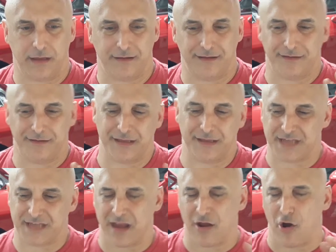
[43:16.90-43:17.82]
it's
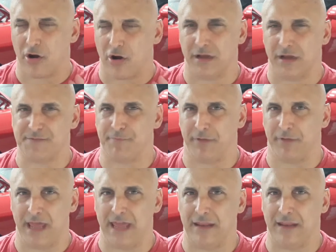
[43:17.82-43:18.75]
kind of hard to
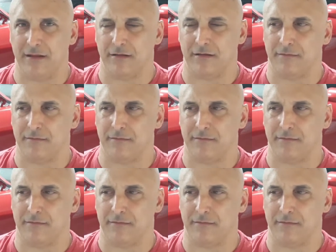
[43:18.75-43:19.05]
explain